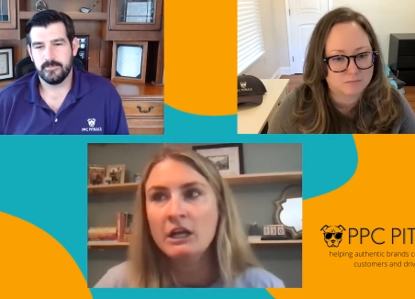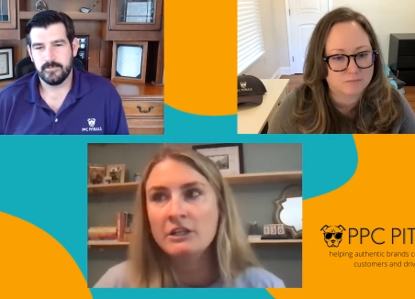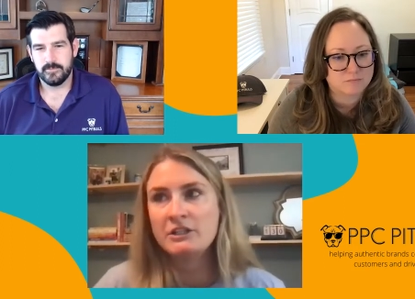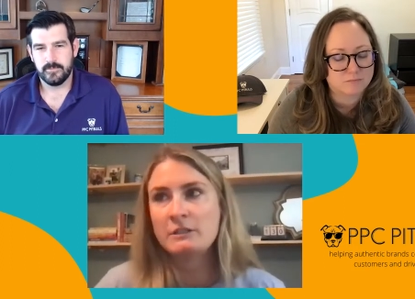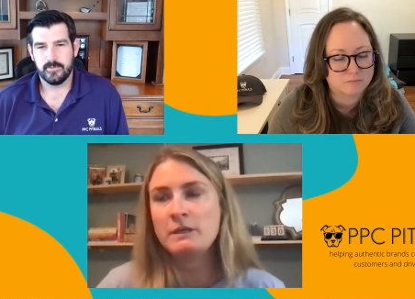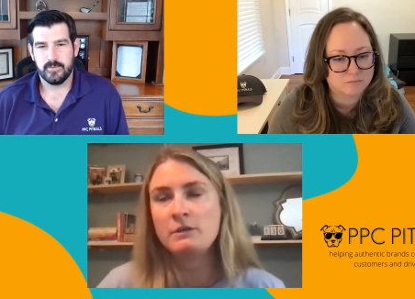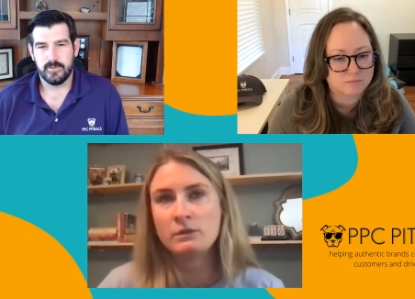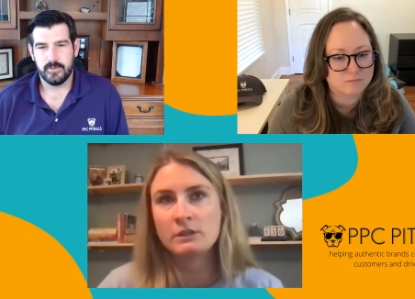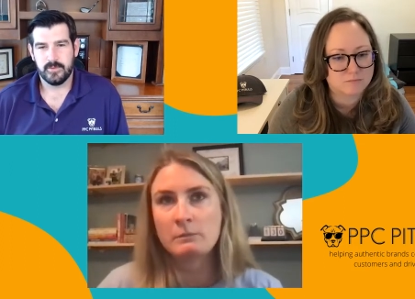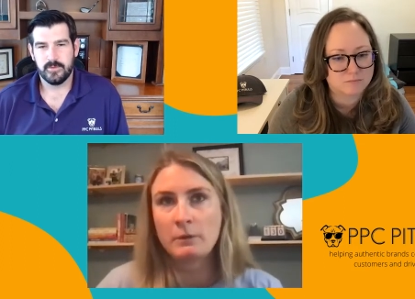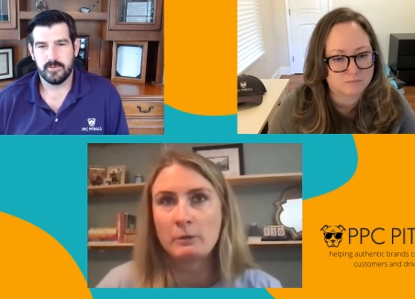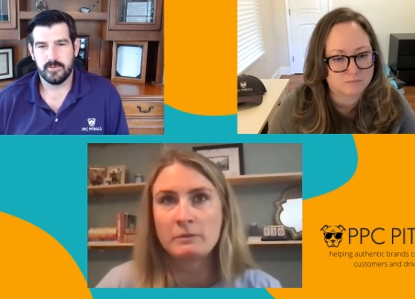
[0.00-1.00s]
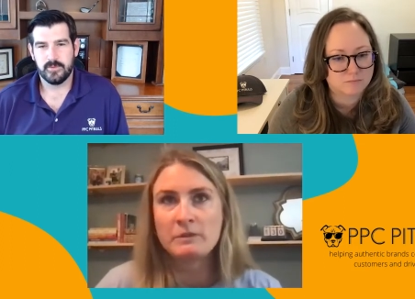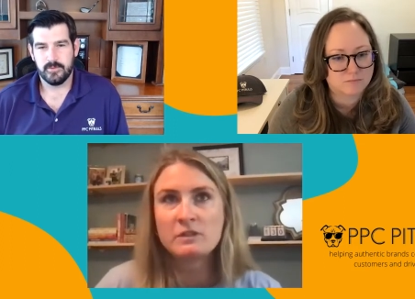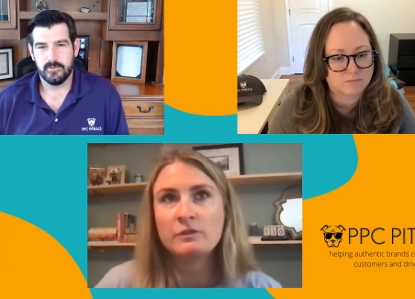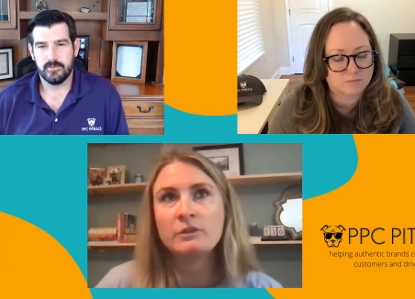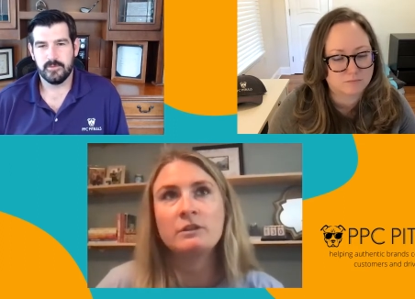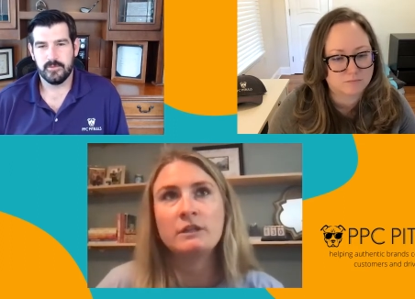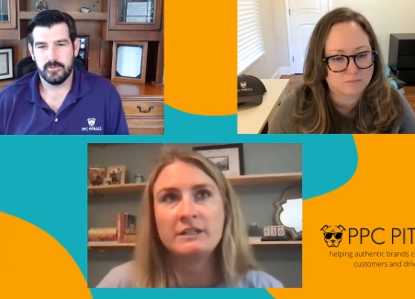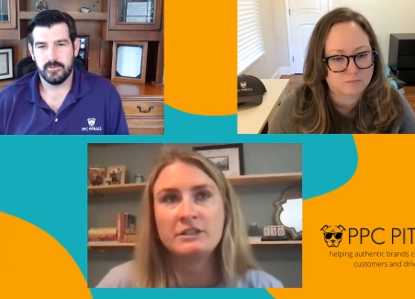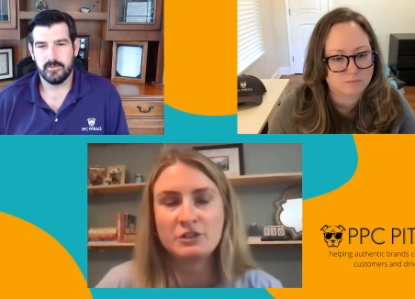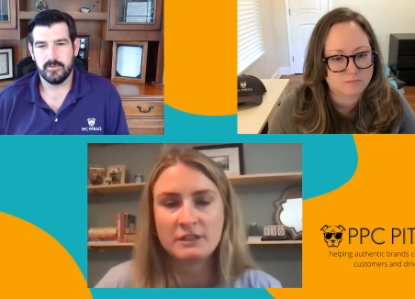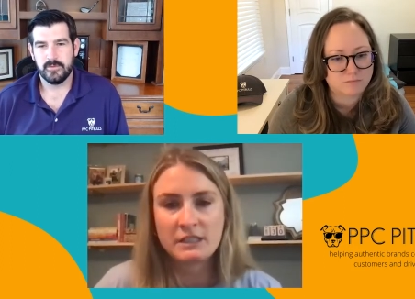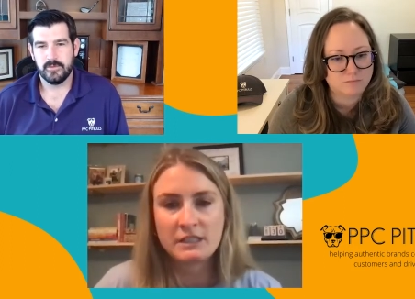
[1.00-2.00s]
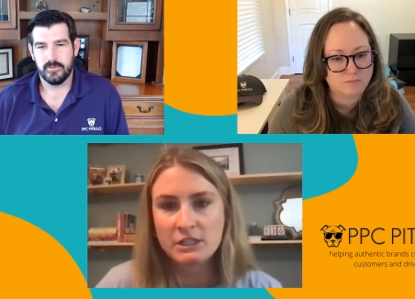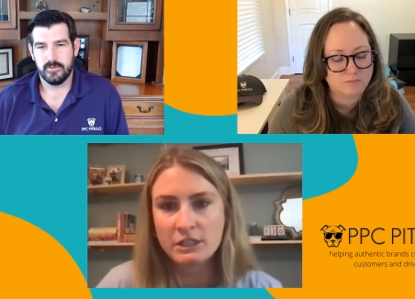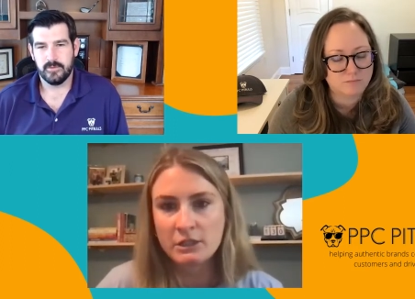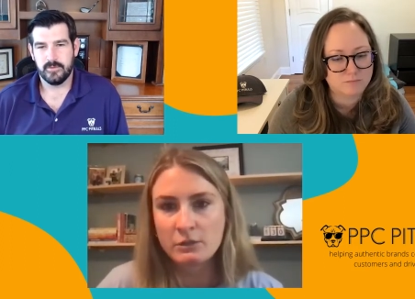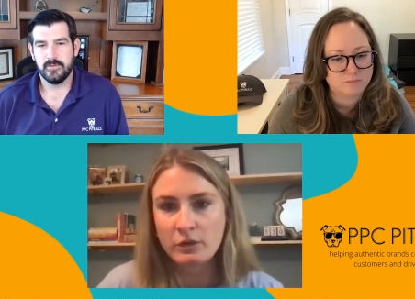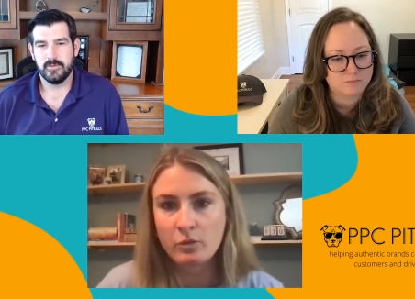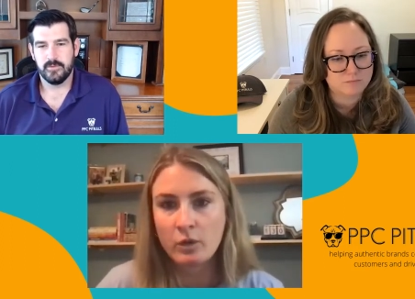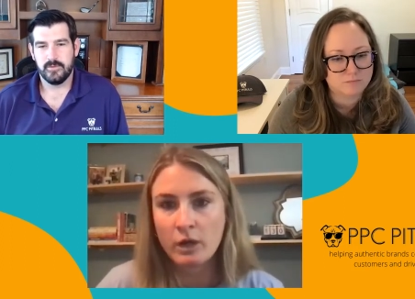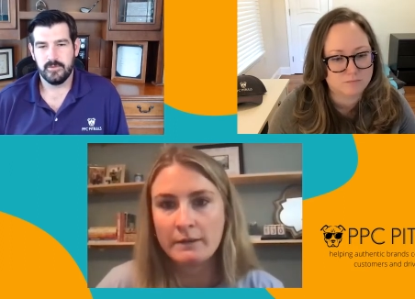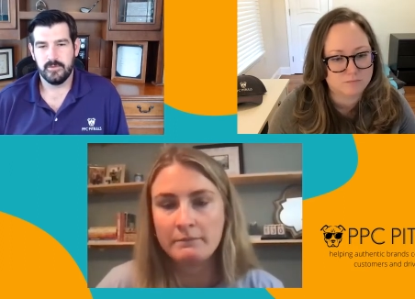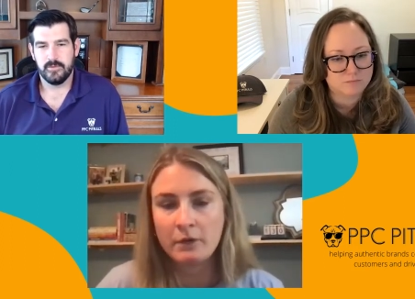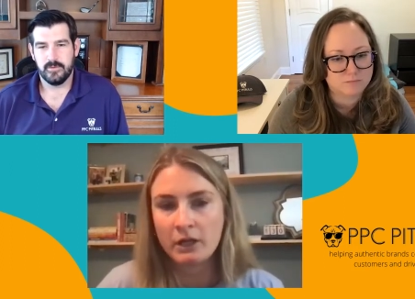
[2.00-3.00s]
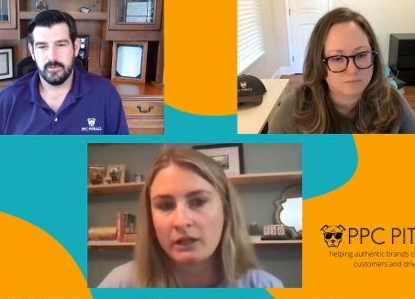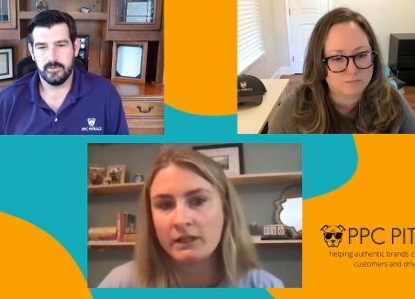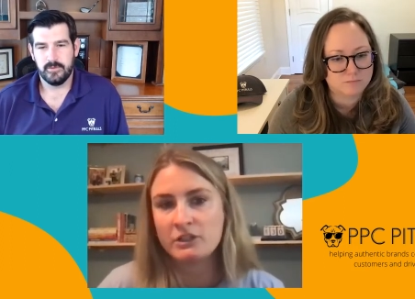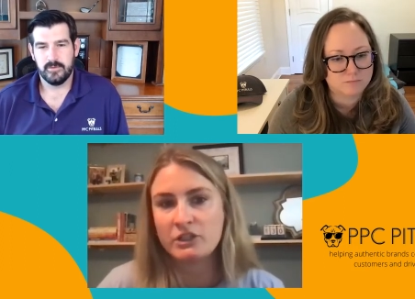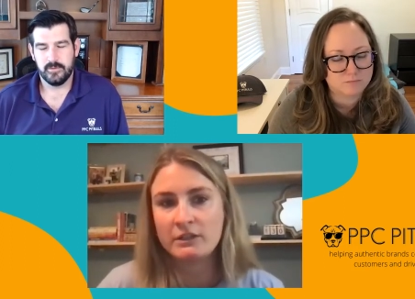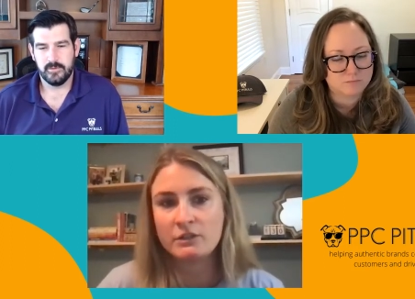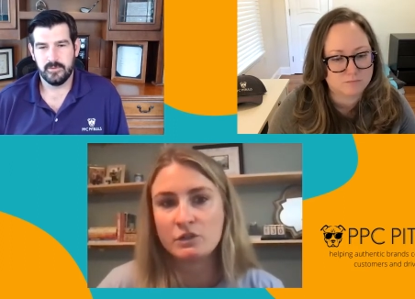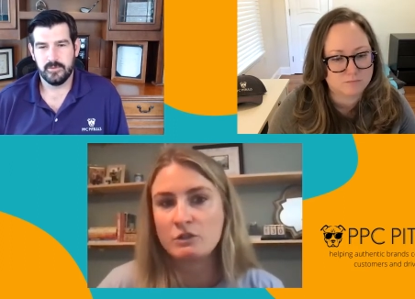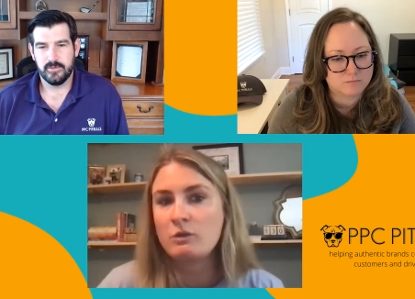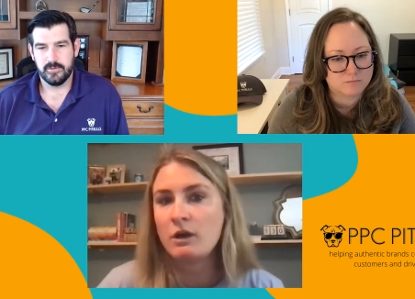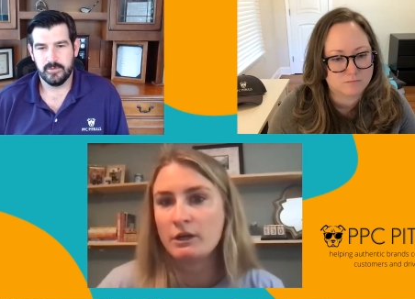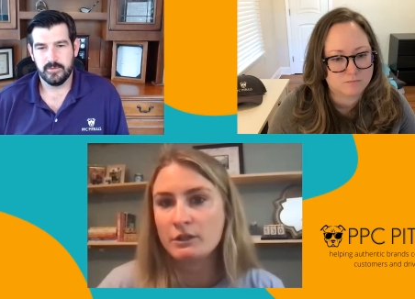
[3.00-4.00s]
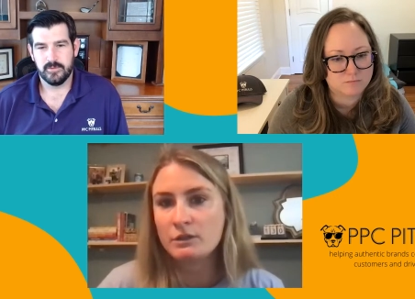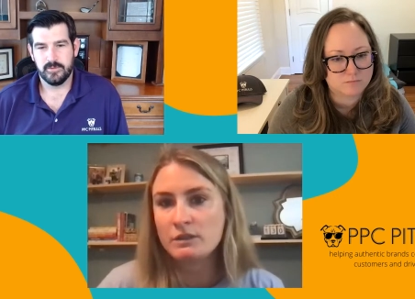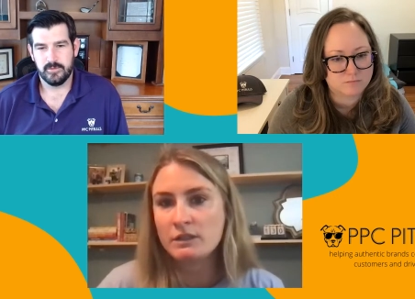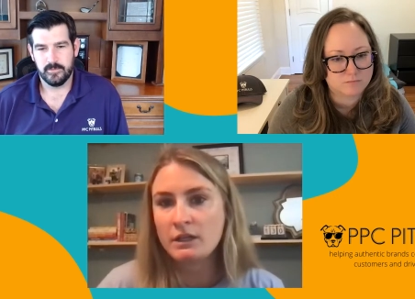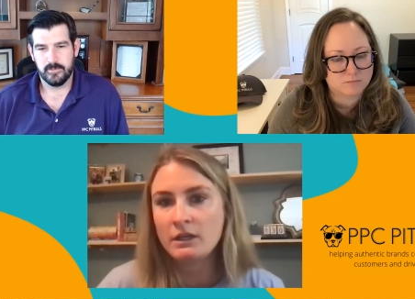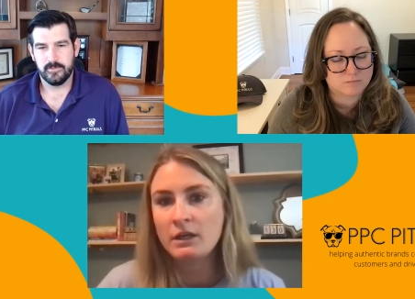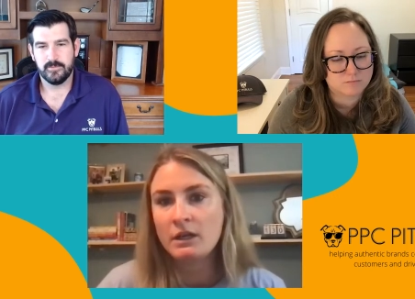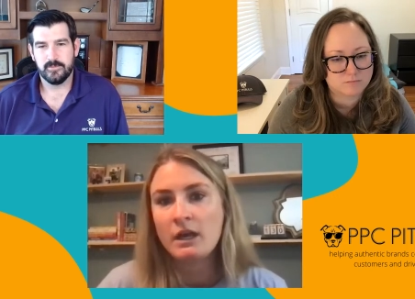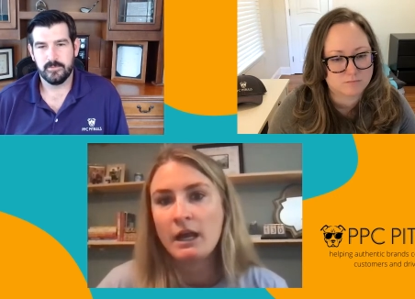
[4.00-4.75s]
Speaker 1: just being really purposeful and strategic with what marketing channels you are using